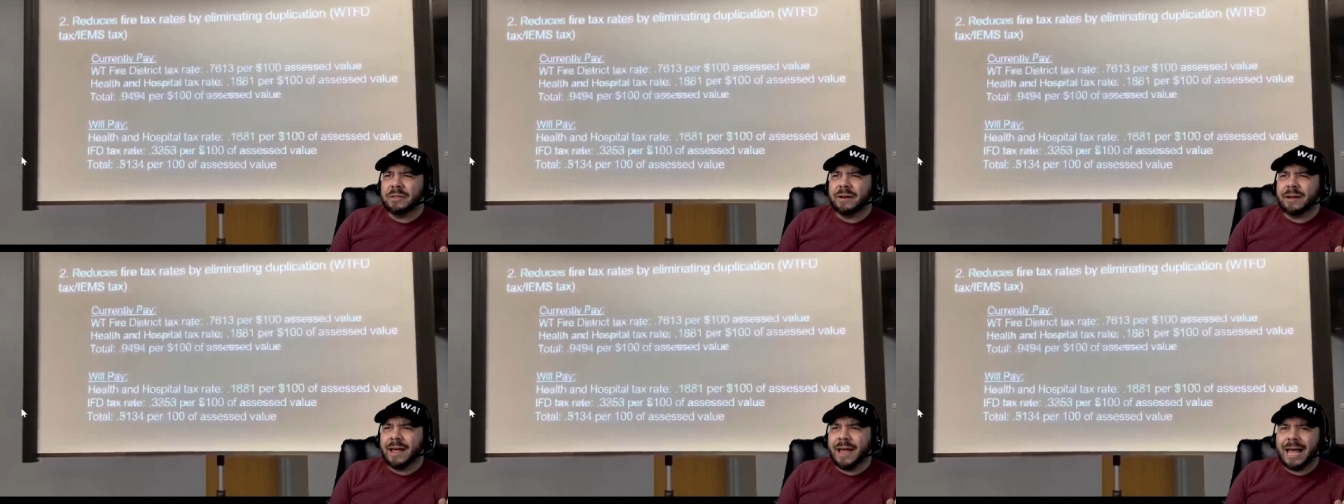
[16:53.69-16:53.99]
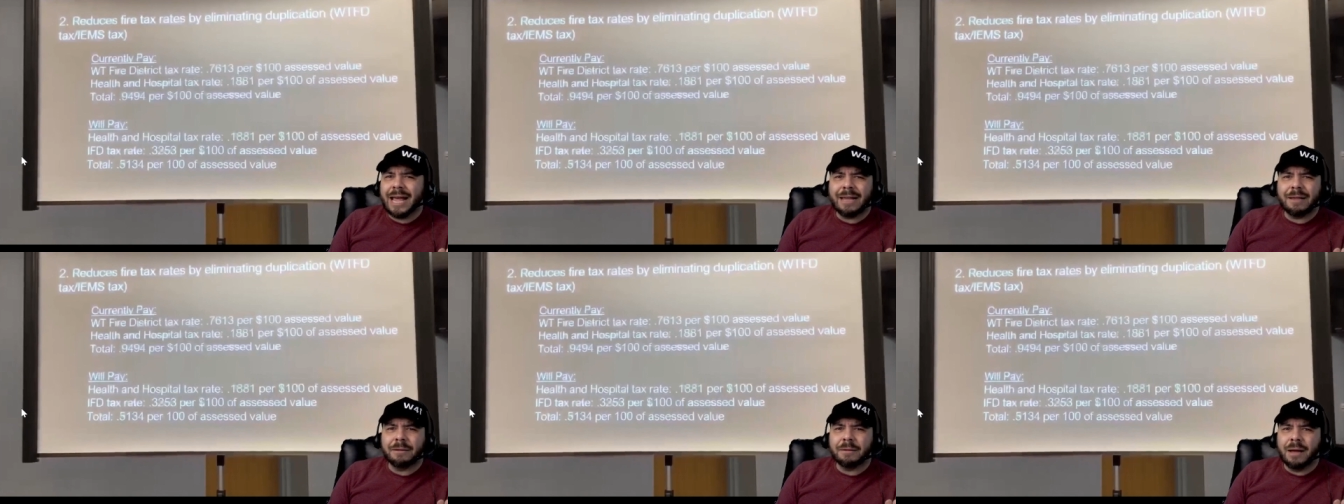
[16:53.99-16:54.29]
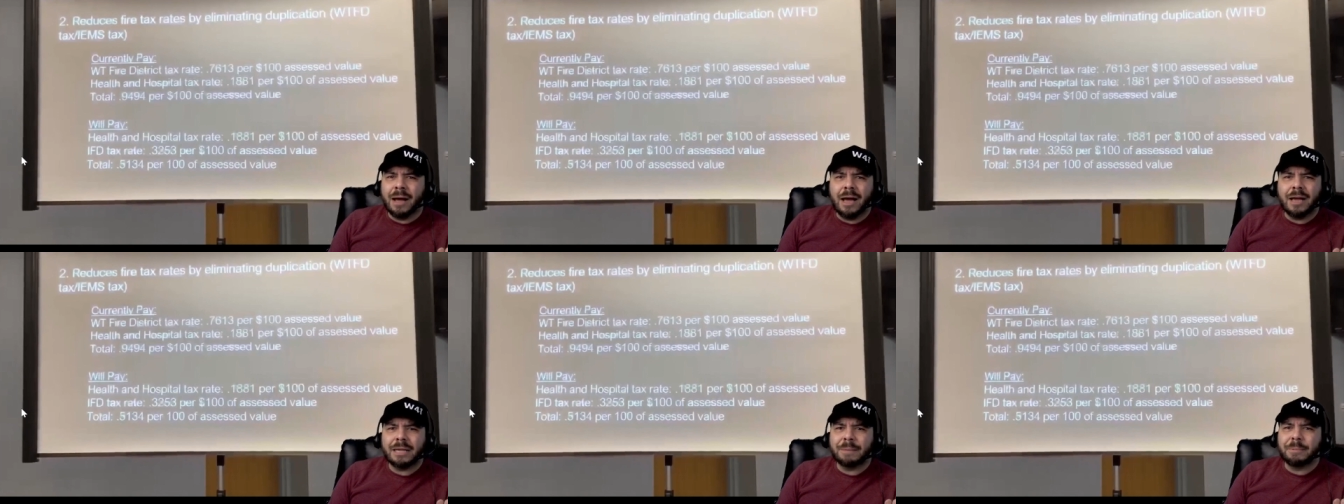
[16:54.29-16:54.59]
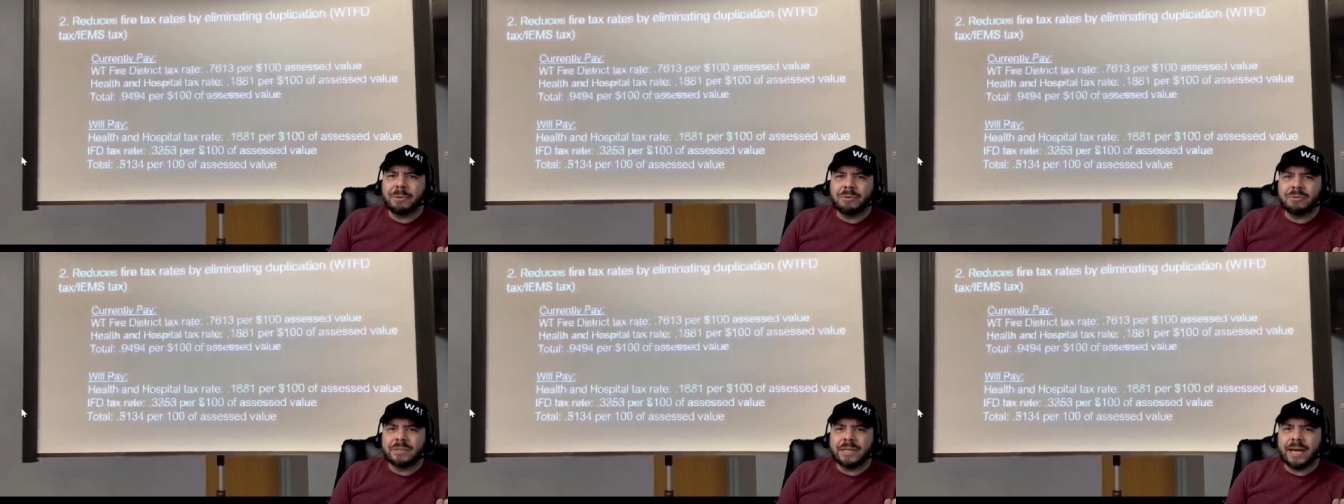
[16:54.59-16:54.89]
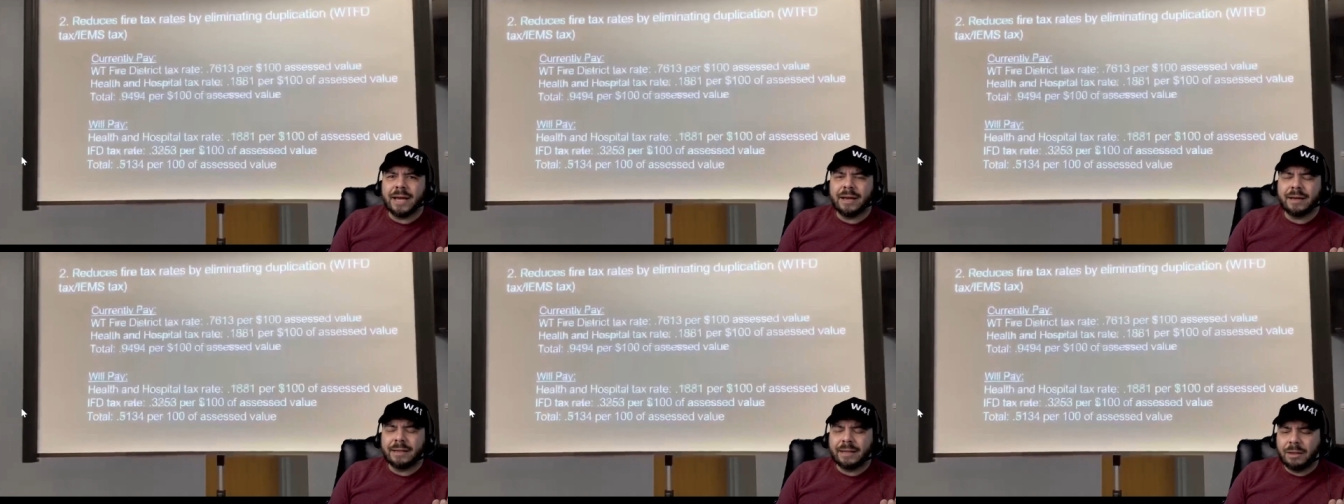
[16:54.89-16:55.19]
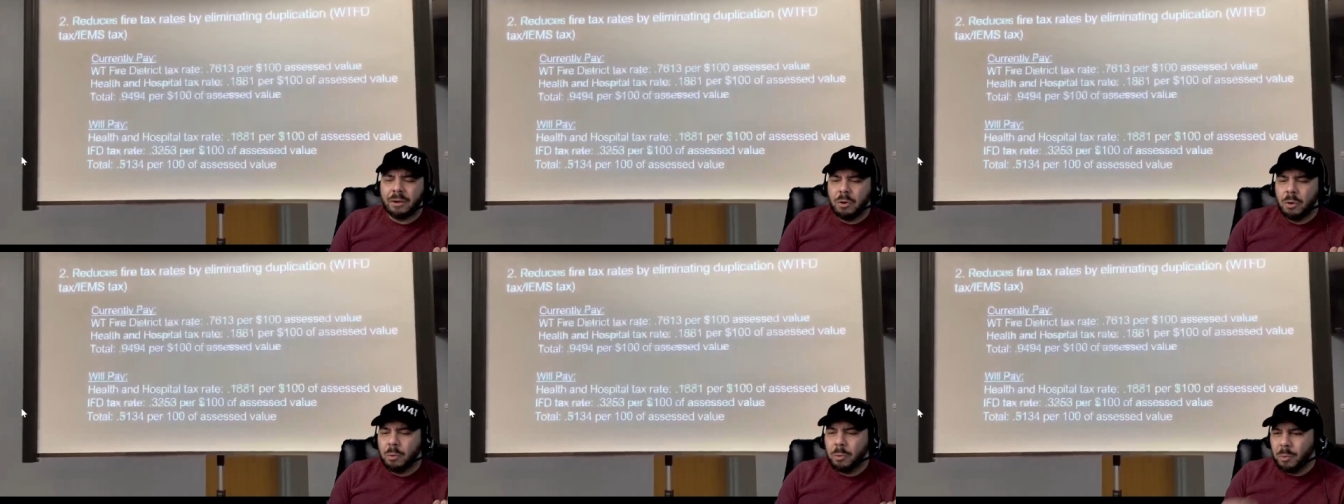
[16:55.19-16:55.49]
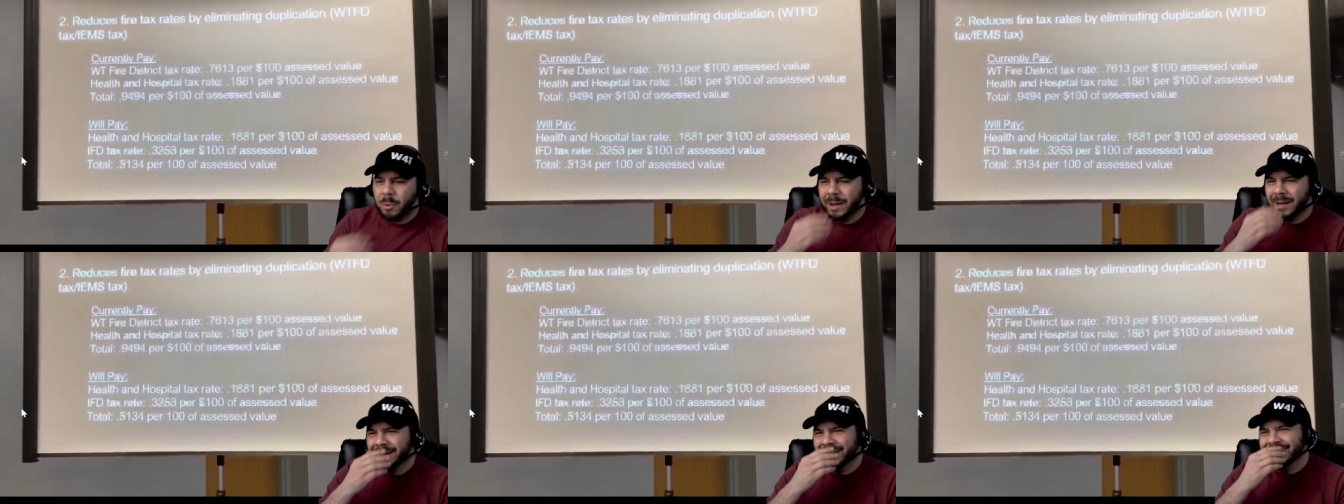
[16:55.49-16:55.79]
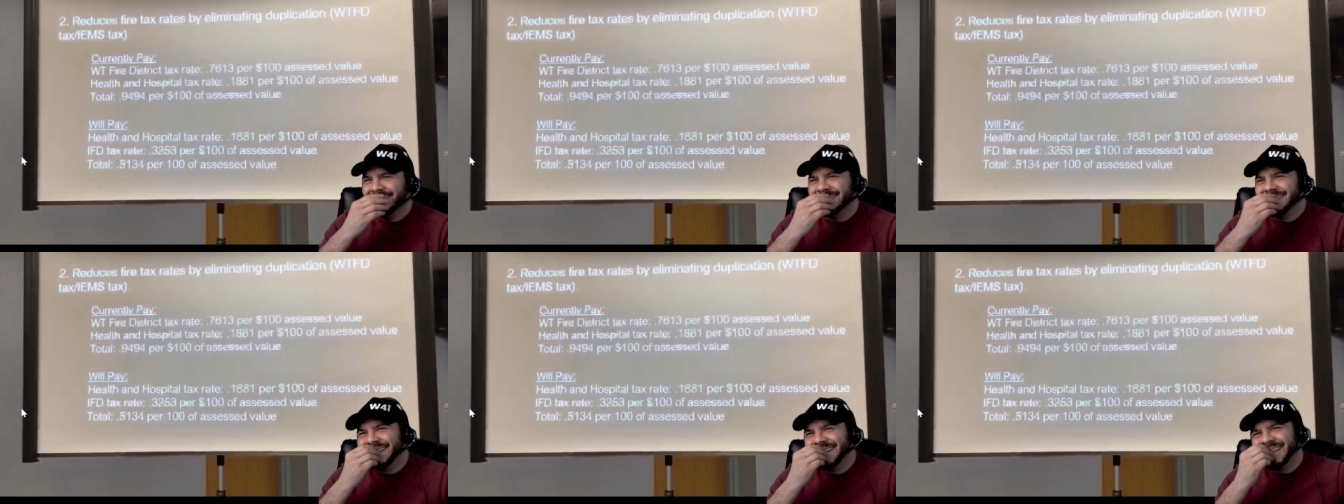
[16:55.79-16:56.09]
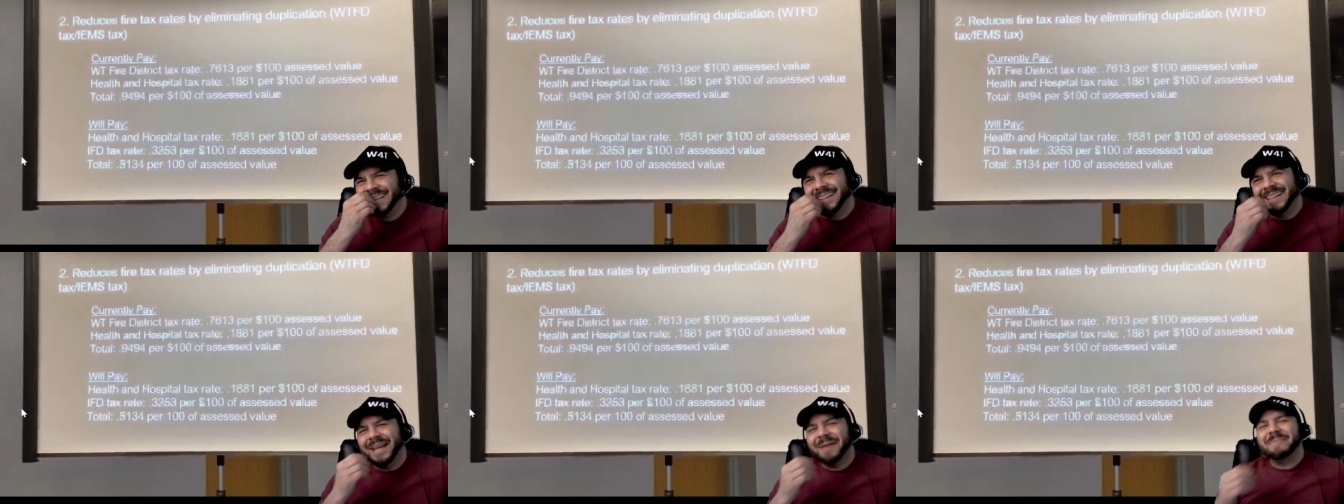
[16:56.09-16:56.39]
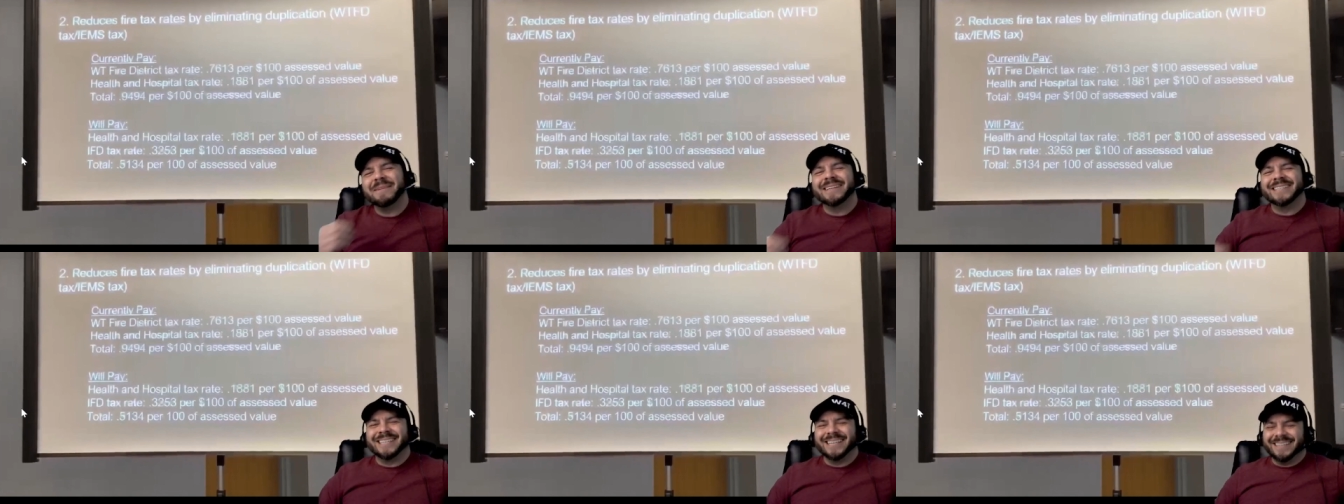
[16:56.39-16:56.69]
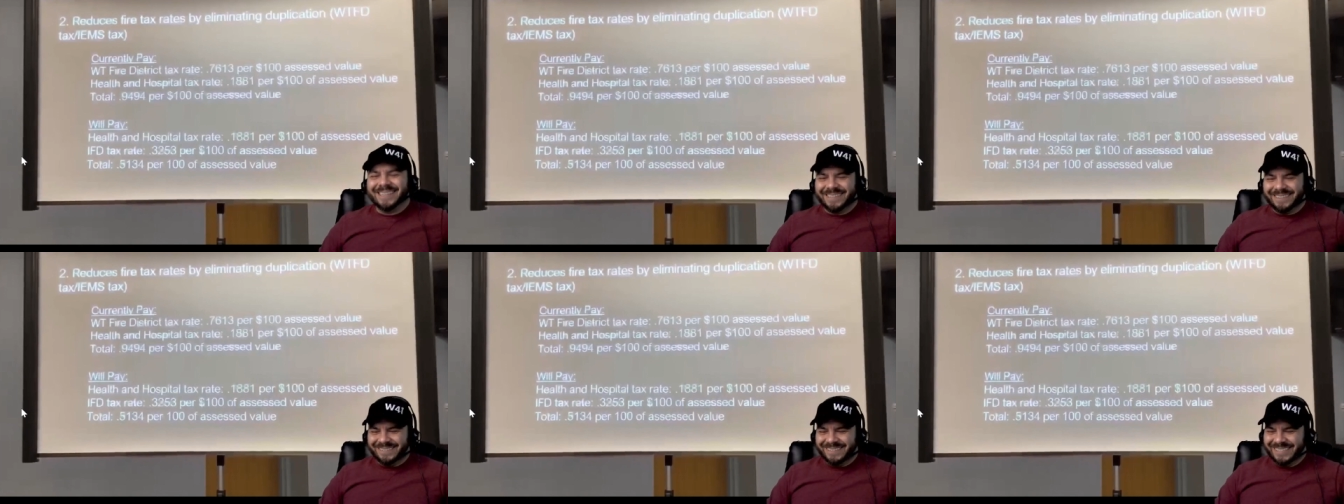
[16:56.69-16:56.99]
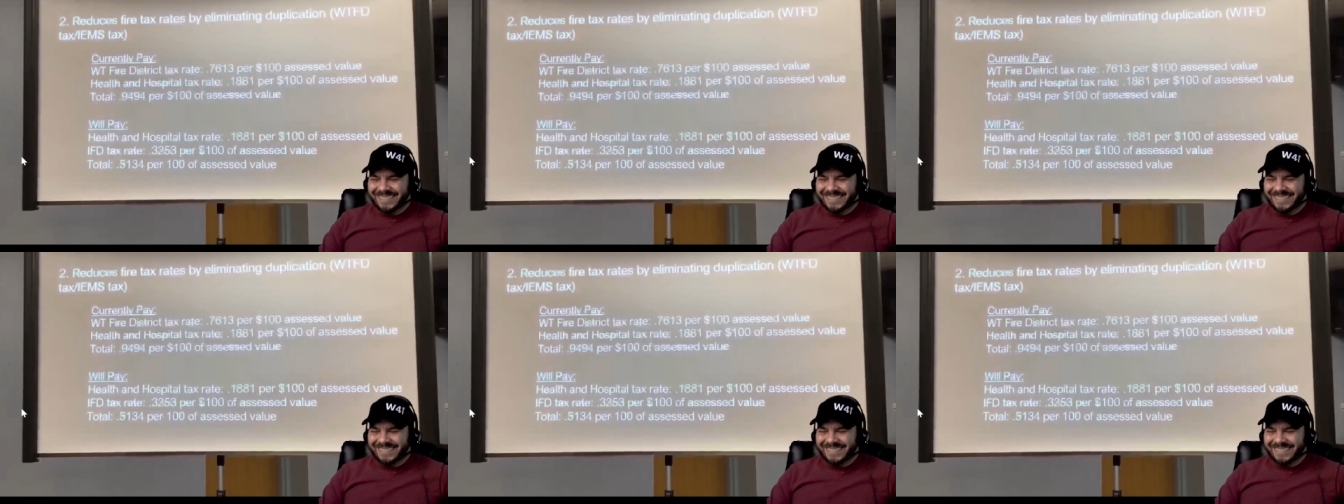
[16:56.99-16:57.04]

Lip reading: and hospital tax? Well, let me tell you.